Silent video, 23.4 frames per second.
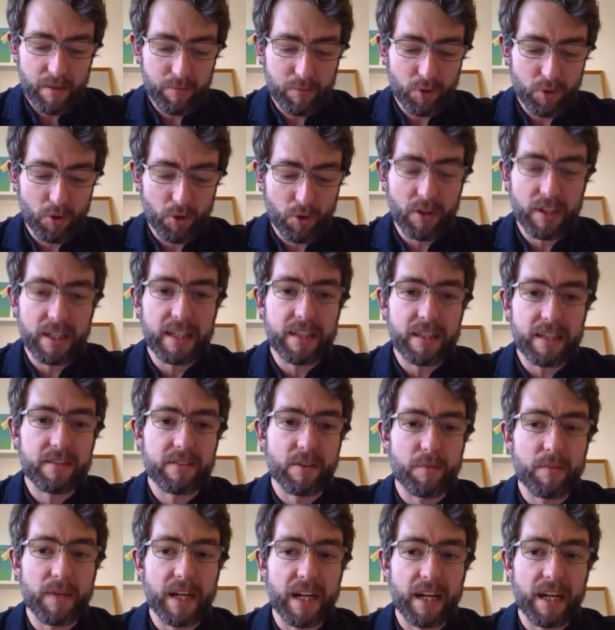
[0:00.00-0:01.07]
Brawley
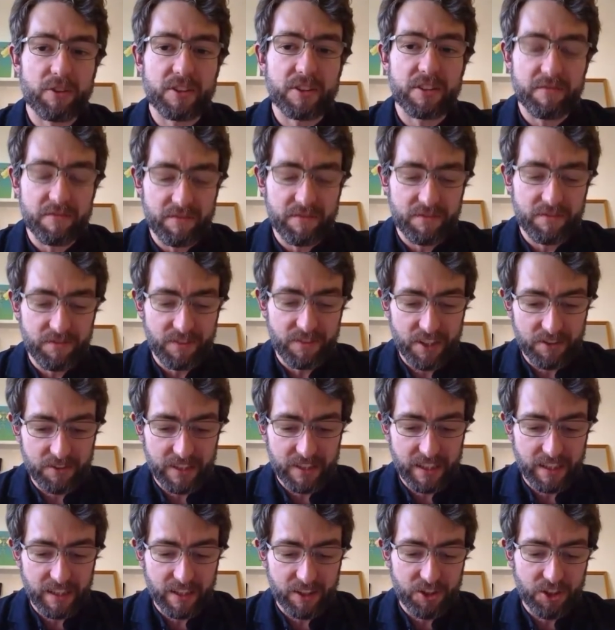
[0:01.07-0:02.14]
somehow
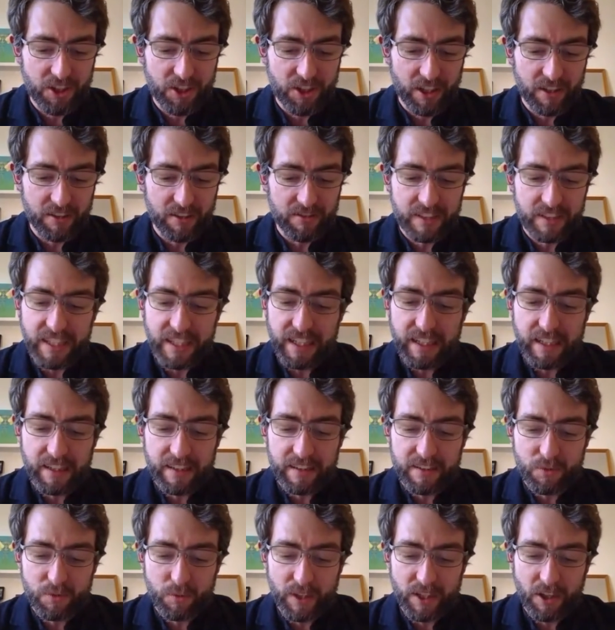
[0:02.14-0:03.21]
confusing Charles
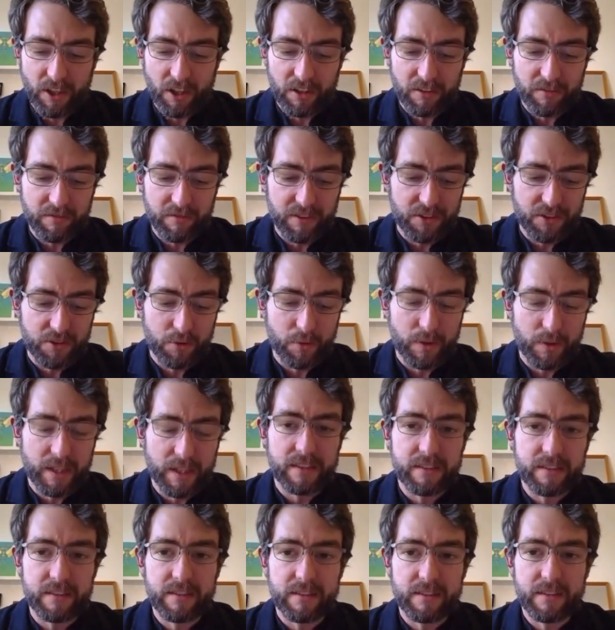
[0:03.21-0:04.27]
Dickens with Oliver
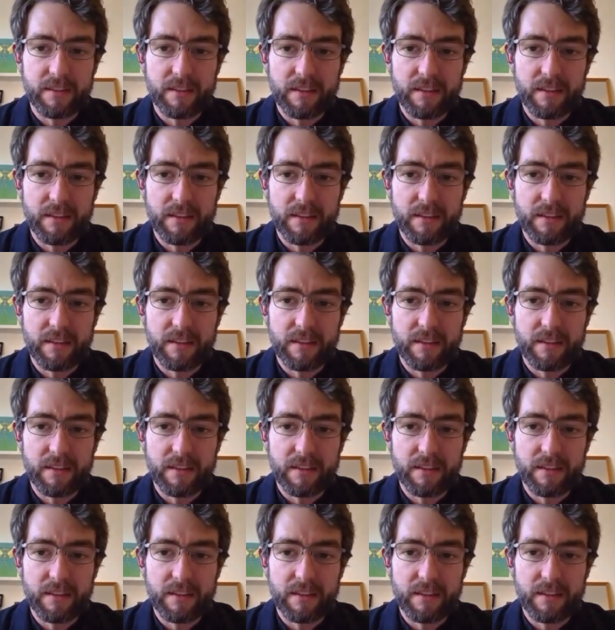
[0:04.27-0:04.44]
Twist.